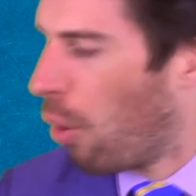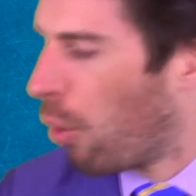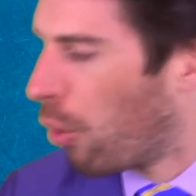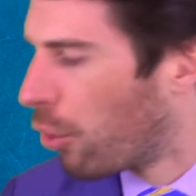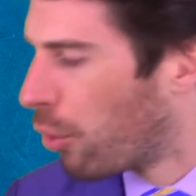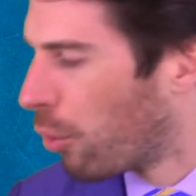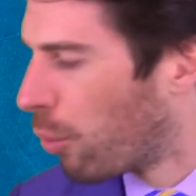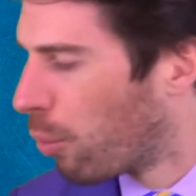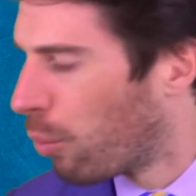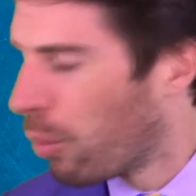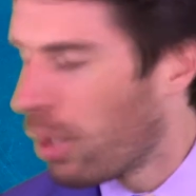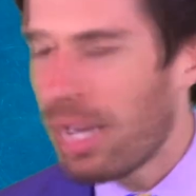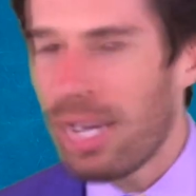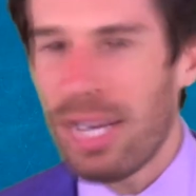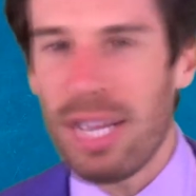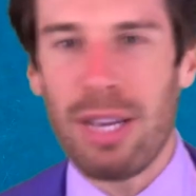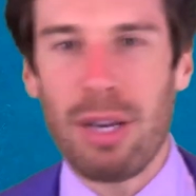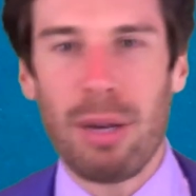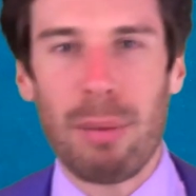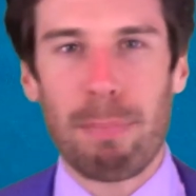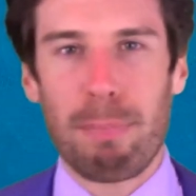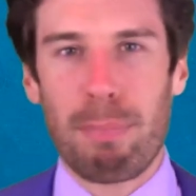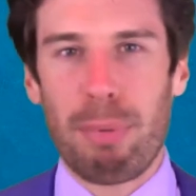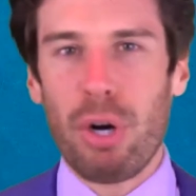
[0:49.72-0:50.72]
or you're
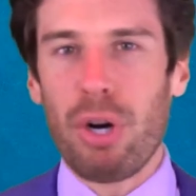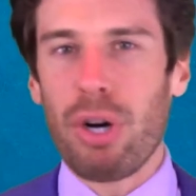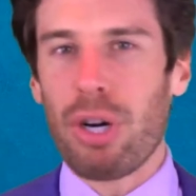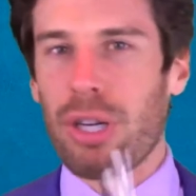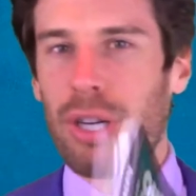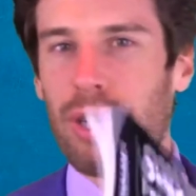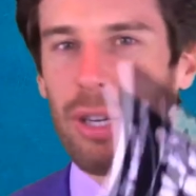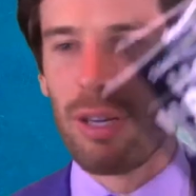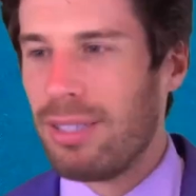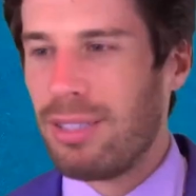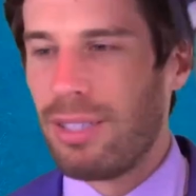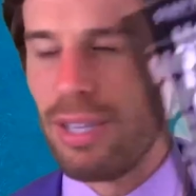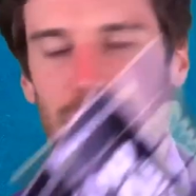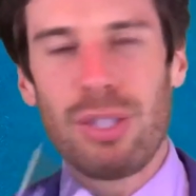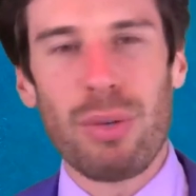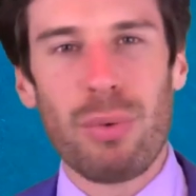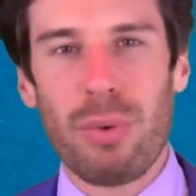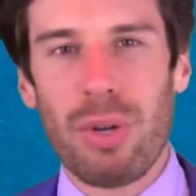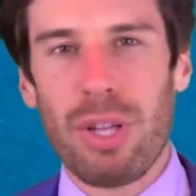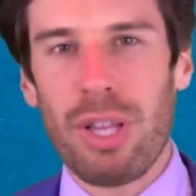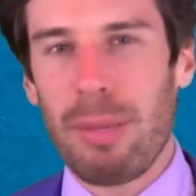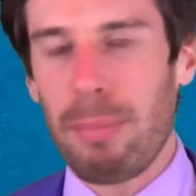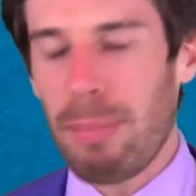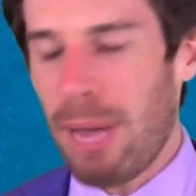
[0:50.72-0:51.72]
reading a book, doesn't
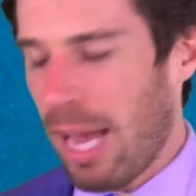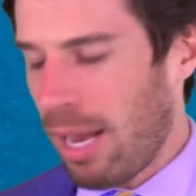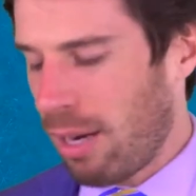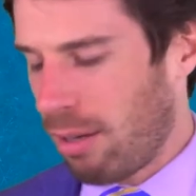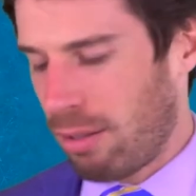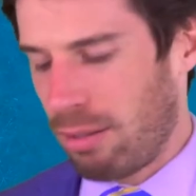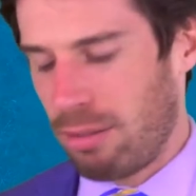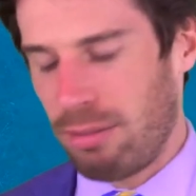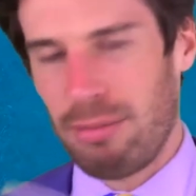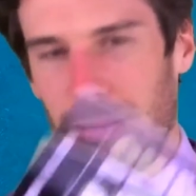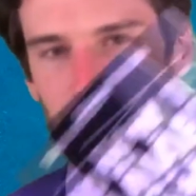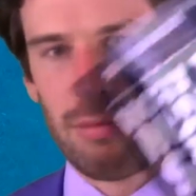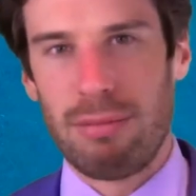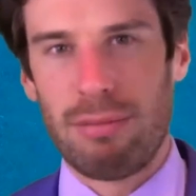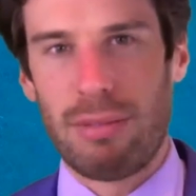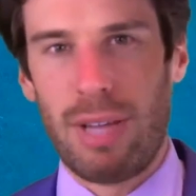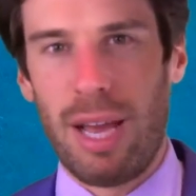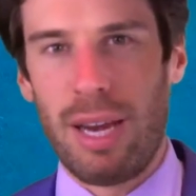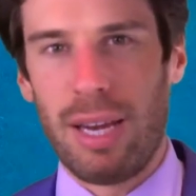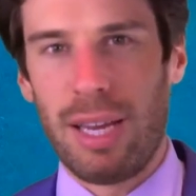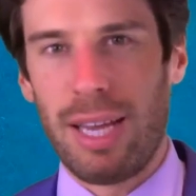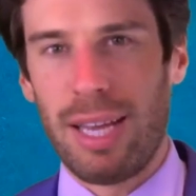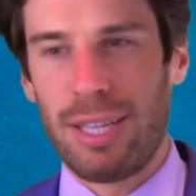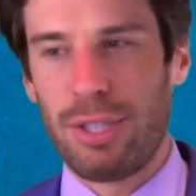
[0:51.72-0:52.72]
really matter
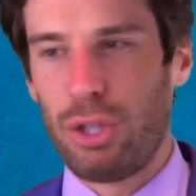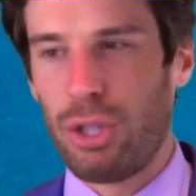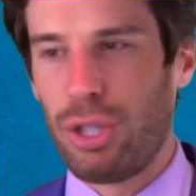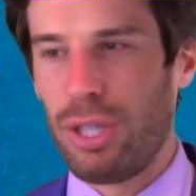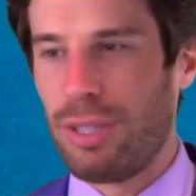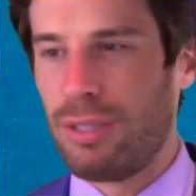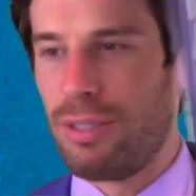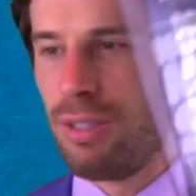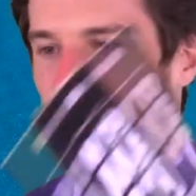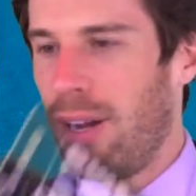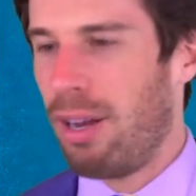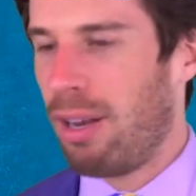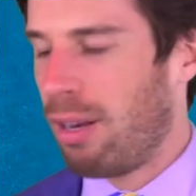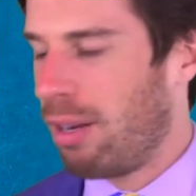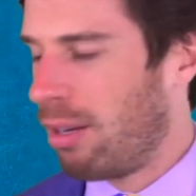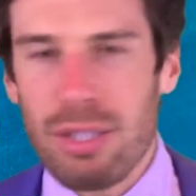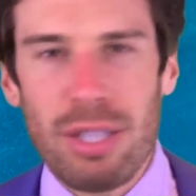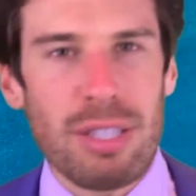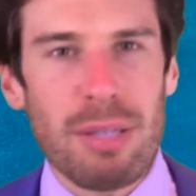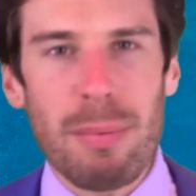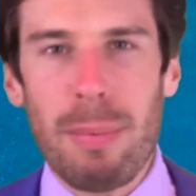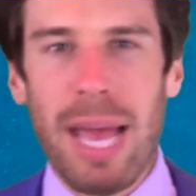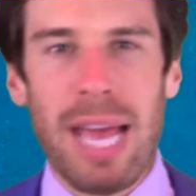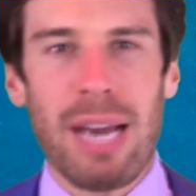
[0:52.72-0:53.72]
how to get shit done.
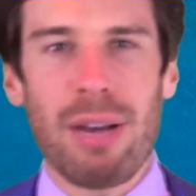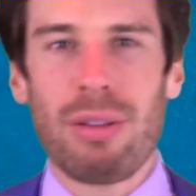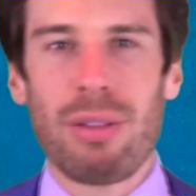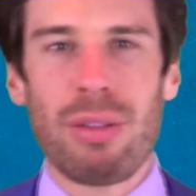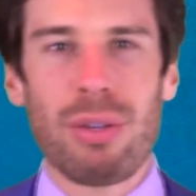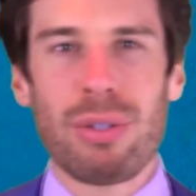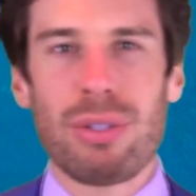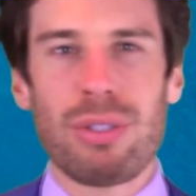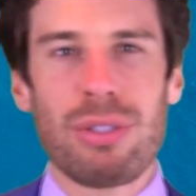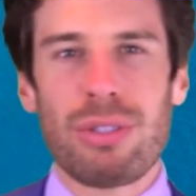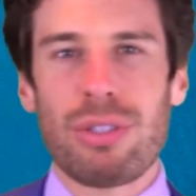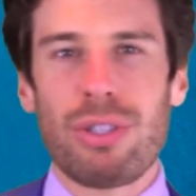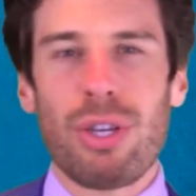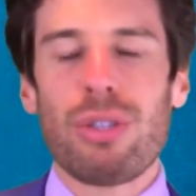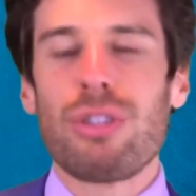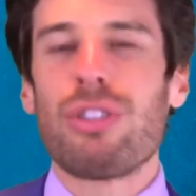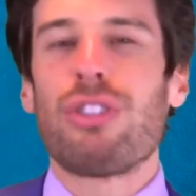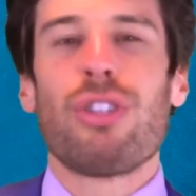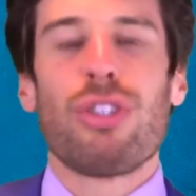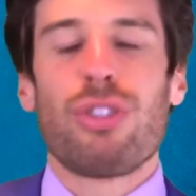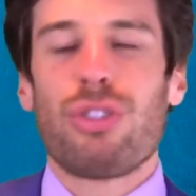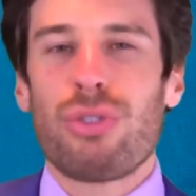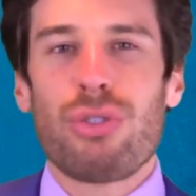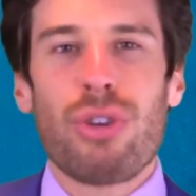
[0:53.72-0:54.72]
Doesn't matter. There's there's
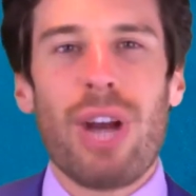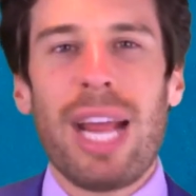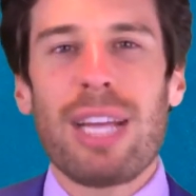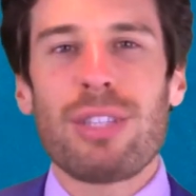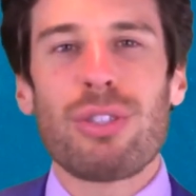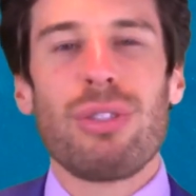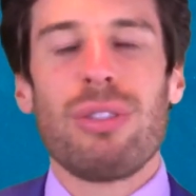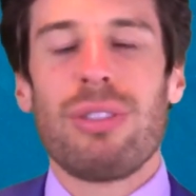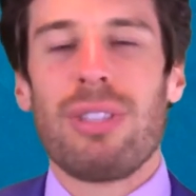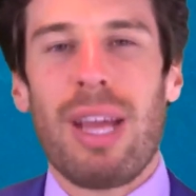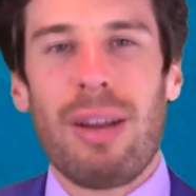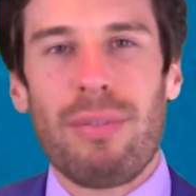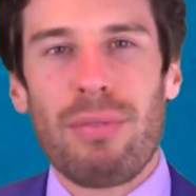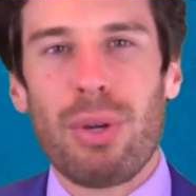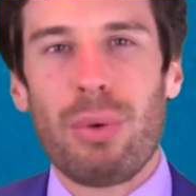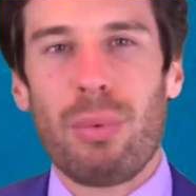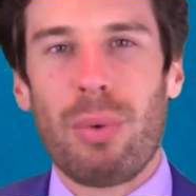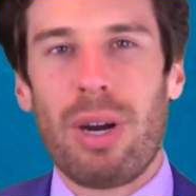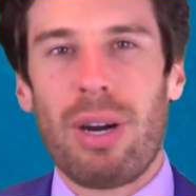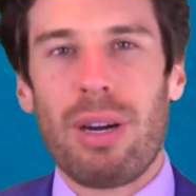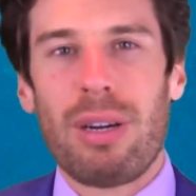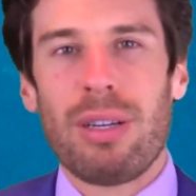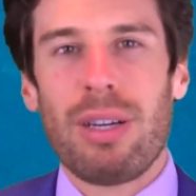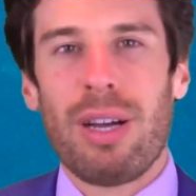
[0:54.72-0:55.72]
distractions
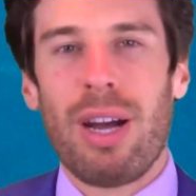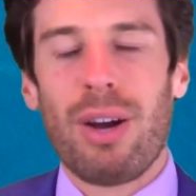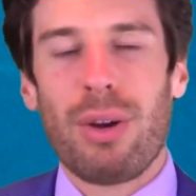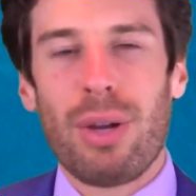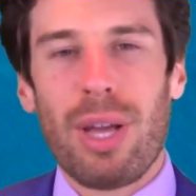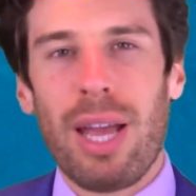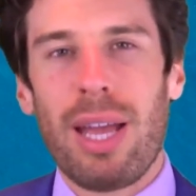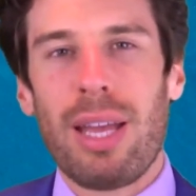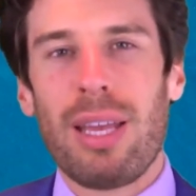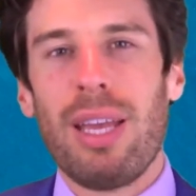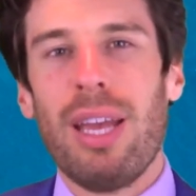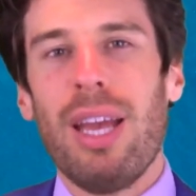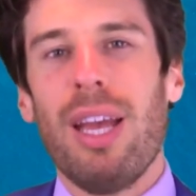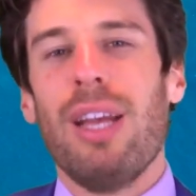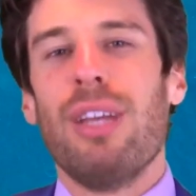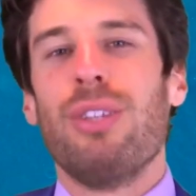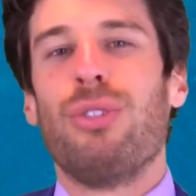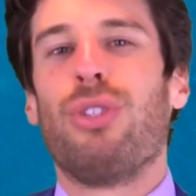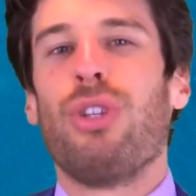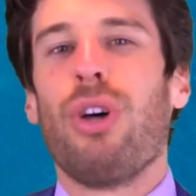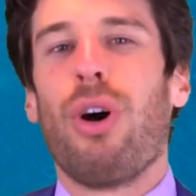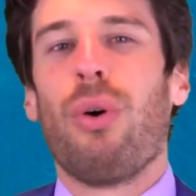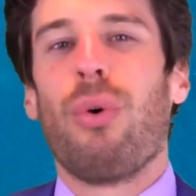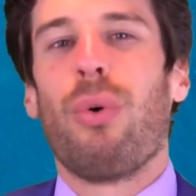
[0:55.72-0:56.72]
everywhere. Okay.
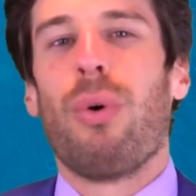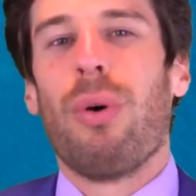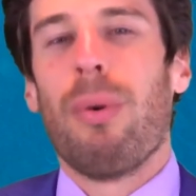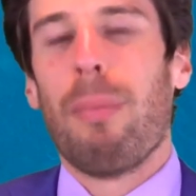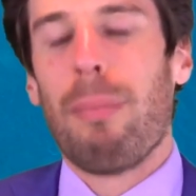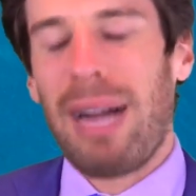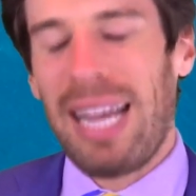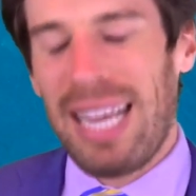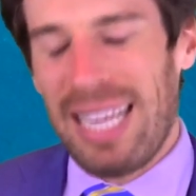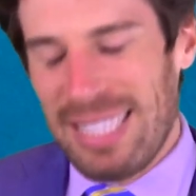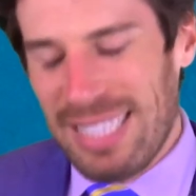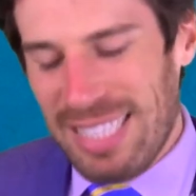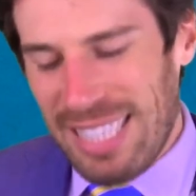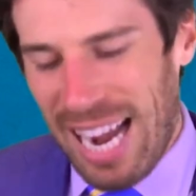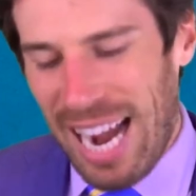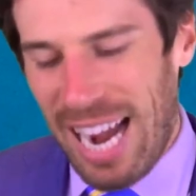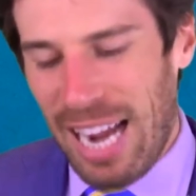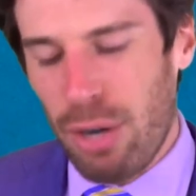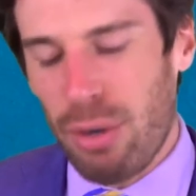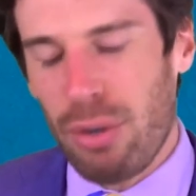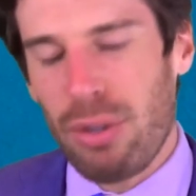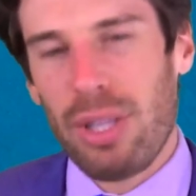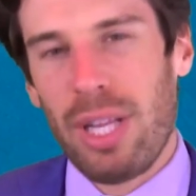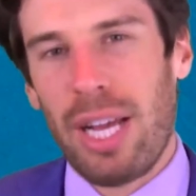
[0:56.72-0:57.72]
So my
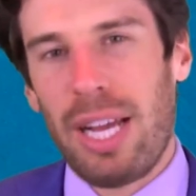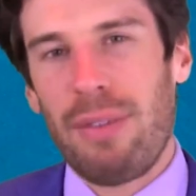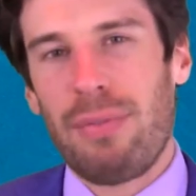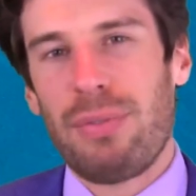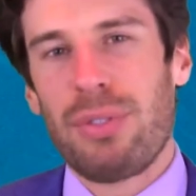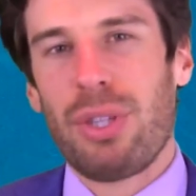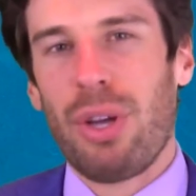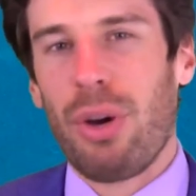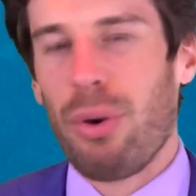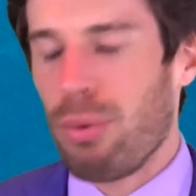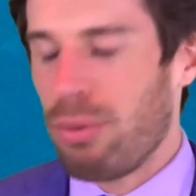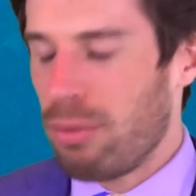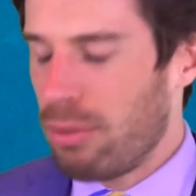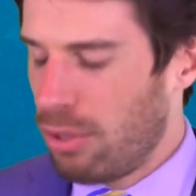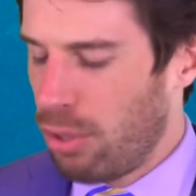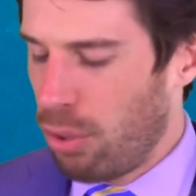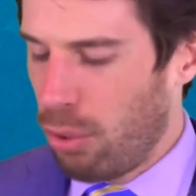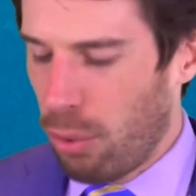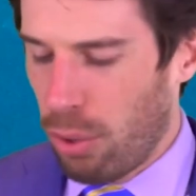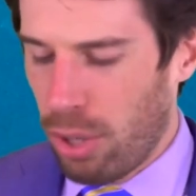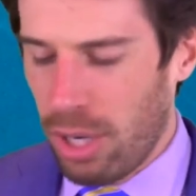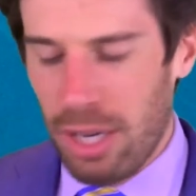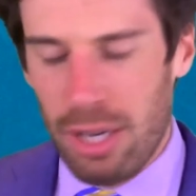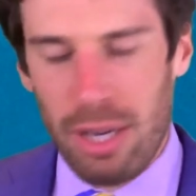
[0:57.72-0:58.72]
entire life. So
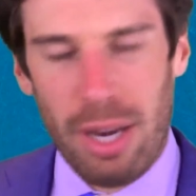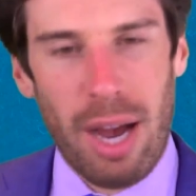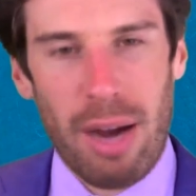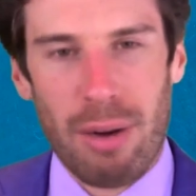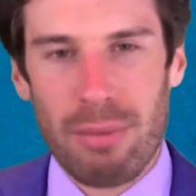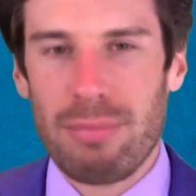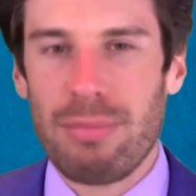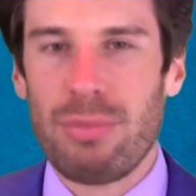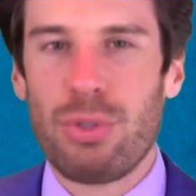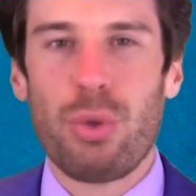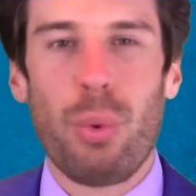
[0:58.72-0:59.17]
you already know.